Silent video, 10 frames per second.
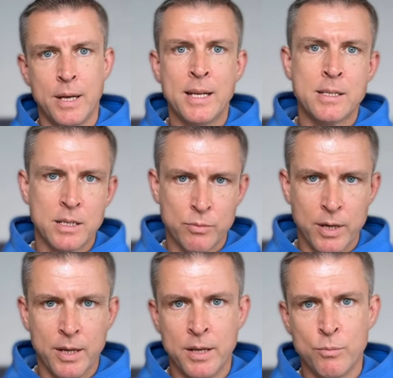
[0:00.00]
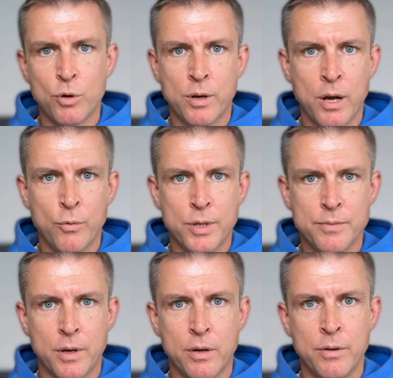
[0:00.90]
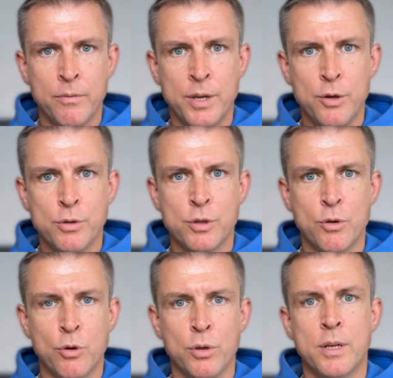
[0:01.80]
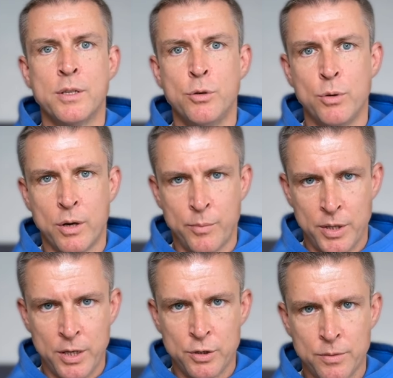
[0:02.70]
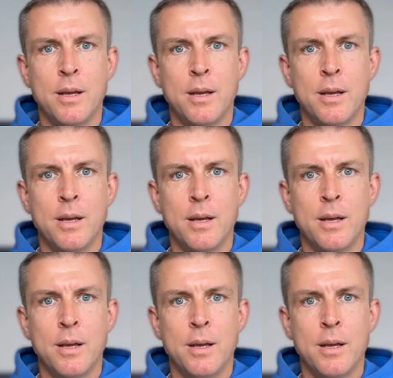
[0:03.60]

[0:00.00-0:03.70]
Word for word: And that's why in modern I O Ls we, we use so-called pseudo-accommodation.